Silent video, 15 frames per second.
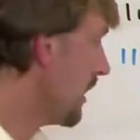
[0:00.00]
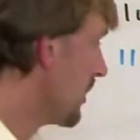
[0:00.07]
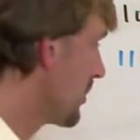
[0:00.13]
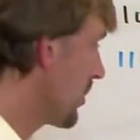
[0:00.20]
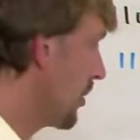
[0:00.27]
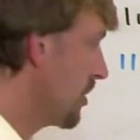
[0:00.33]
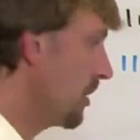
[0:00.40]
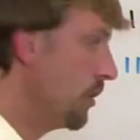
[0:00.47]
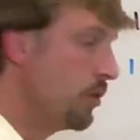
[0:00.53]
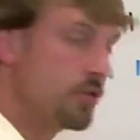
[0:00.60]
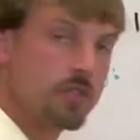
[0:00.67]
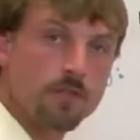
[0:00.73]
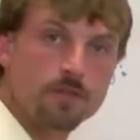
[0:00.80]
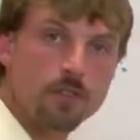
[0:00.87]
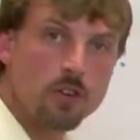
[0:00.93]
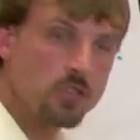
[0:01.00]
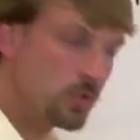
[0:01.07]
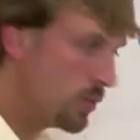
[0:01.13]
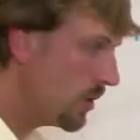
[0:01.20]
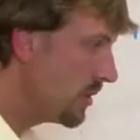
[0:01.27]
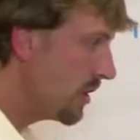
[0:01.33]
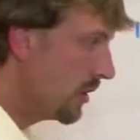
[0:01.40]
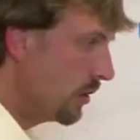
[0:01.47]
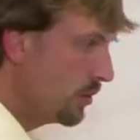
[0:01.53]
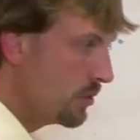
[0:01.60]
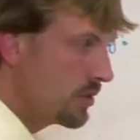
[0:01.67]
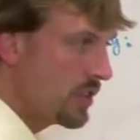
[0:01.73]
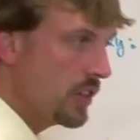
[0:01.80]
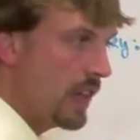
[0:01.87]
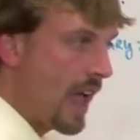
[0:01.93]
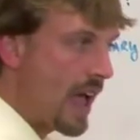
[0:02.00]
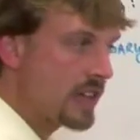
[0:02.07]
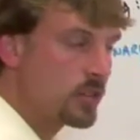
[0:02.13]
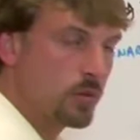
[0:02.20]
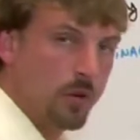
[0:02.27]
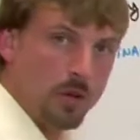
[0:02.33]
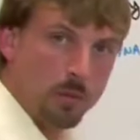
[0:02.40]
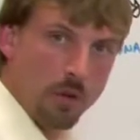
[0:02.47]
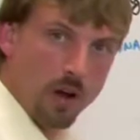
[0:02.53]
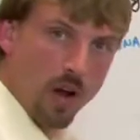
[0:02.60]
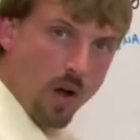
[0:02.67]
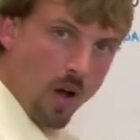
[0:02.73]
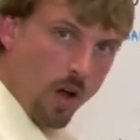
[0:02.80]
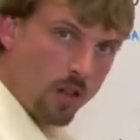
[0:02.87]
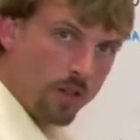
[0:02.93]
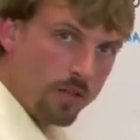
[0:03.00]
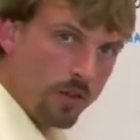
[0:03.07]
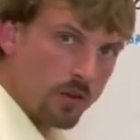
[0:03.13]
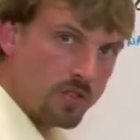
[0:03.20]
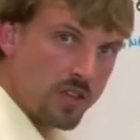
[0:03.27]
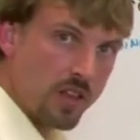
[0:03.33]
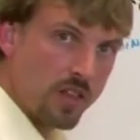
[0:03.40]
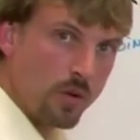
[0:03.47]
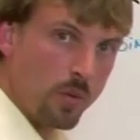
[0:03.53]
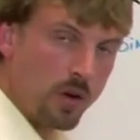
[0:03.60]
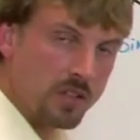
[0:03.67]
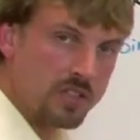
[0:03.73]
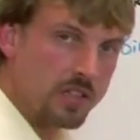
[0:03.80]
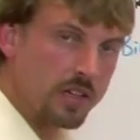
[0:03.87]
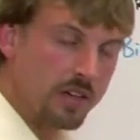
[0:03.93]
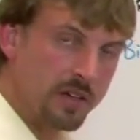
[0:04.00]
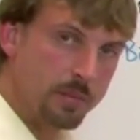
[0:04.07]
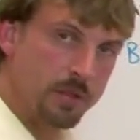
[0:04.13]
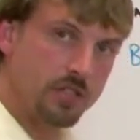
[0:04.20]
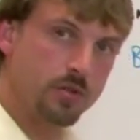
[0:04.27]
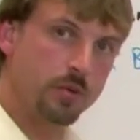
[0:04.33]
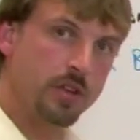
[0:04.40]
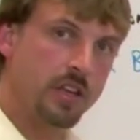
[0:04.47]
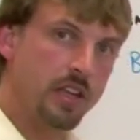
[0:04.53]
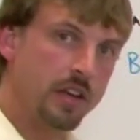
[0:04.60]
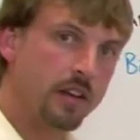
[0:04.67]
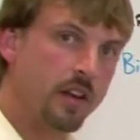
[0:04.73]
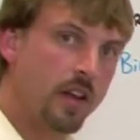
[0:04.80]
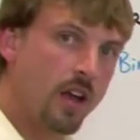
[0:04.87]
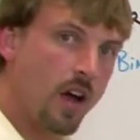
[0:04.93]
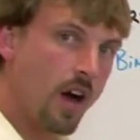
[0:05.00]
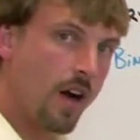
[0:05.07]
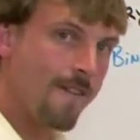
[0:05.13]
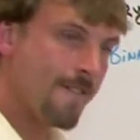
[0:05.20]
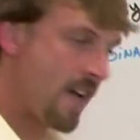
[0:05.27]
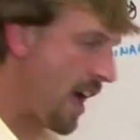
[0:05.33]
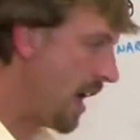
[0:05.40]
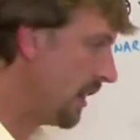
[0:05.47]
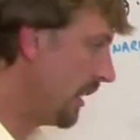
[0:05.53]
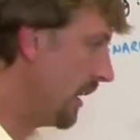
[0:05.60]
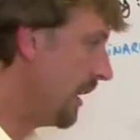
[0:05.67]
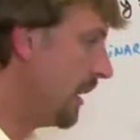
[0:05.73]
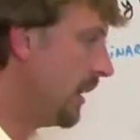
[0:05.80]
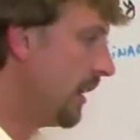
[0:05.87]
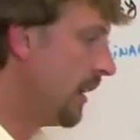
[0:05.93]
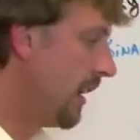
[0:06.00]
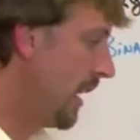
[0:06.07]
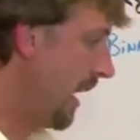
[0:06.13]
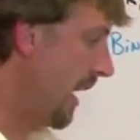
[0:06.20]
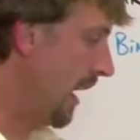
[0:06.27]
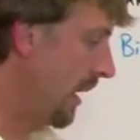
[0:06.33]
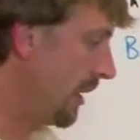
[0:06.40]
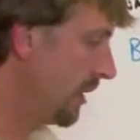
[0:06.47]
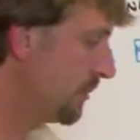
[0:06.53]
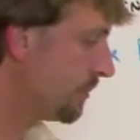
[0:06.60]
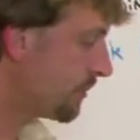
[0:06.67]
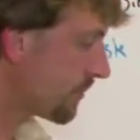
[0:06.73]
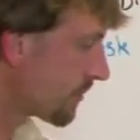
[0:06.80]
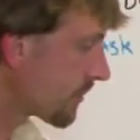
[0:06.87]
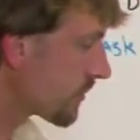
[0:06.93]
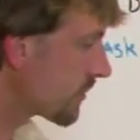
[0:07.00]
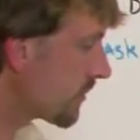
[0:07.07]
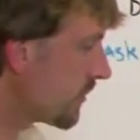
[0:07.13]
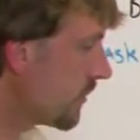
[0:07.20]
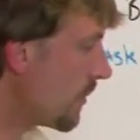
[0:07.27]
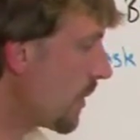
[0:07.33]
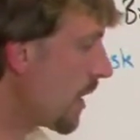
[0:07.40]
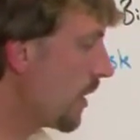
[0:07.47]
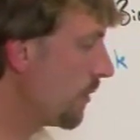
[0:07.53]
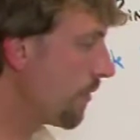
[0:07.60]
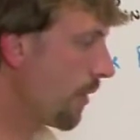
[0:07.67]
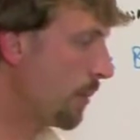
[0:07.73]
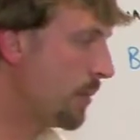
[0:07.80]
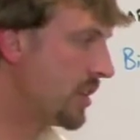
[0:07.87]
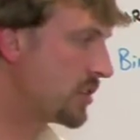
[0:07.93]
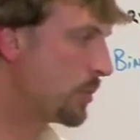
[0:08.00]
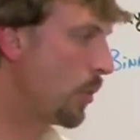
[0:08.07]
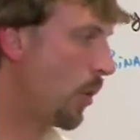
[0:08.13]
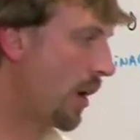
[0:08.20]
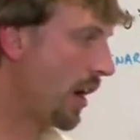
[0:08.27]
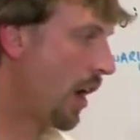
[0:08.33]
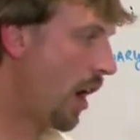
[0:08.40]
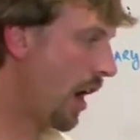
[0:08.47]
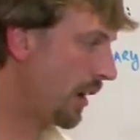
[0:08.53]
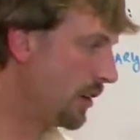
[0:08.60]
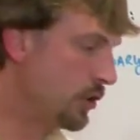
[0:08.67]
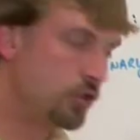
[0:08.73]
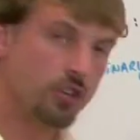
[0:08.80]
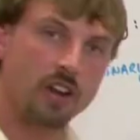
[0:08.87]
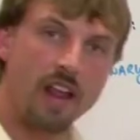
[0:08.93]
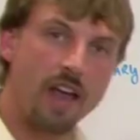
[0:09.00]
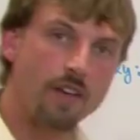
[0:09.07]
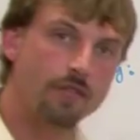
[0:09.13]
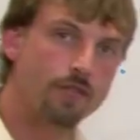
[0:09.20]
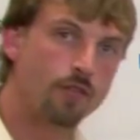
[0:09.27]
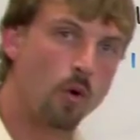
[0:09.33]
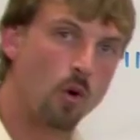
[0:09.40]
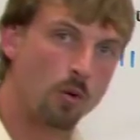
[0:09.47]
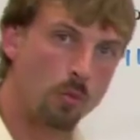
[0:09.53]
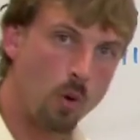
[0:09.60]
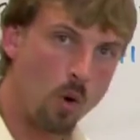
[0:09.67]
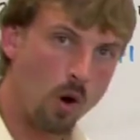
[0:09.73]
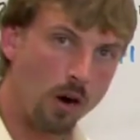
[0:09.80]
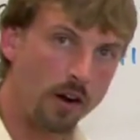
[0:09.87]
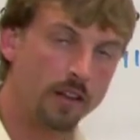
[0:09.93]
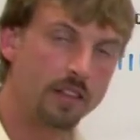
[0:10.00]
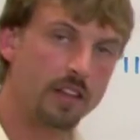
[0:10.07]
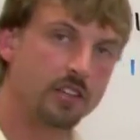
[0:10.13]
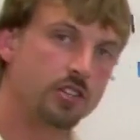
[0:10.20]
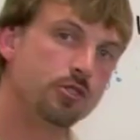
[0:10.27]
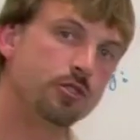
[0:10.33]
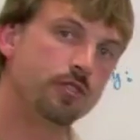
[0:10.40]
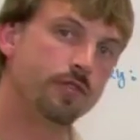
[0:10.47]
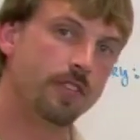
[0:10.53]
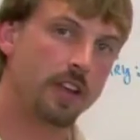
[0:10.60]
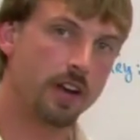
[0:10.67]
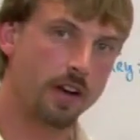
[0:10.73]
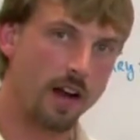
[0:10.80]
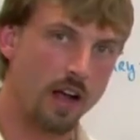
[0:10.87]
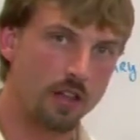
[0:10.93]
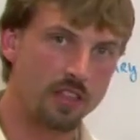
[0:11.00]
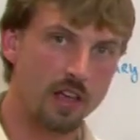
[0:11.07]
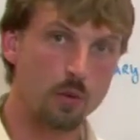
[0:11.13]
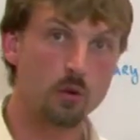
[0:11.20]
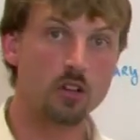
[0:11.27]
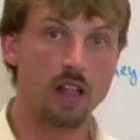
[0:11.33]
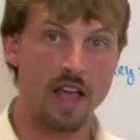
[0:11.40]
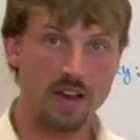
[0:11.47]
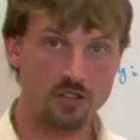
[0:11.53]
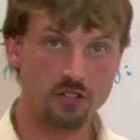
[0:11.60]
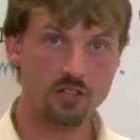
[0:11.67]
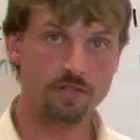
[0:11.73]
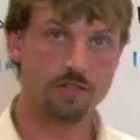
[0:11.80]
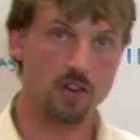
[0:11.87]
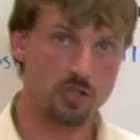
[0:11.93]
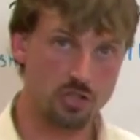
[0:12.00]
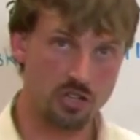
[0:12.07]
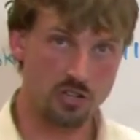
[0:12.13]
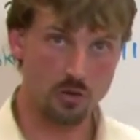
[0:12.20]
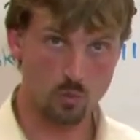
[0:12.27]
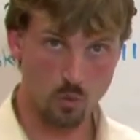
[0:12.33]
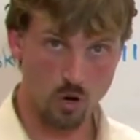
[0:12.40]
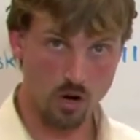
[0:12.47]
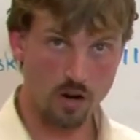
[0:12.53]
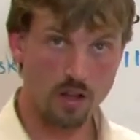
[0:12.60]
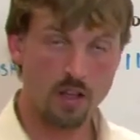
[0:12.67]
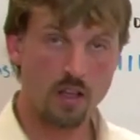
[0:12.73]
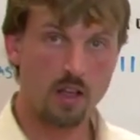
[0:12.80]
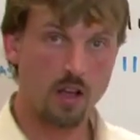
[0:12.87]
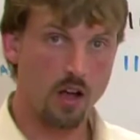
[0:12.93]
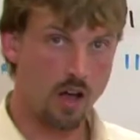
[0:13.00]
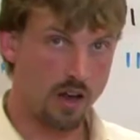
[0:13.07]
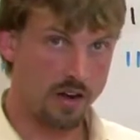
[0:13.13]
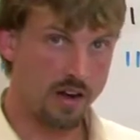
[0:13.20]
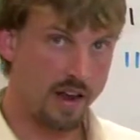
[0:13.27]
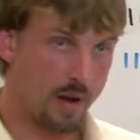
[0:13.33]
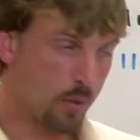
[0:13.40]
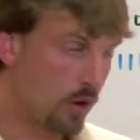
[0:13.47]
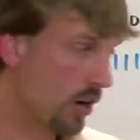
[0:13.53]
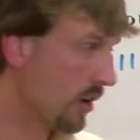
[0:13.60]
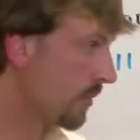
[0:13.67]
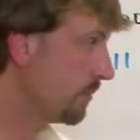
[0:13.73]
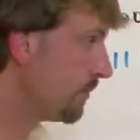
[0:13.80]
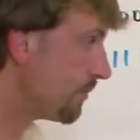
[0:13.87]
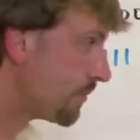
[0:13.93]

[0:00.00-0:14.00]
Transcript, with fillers: So you lose the first one, you lose the last one, but all of those other ones that are in between are valid. And from this point on, you should have 4 more that you could figure out that will actually function and work on a network.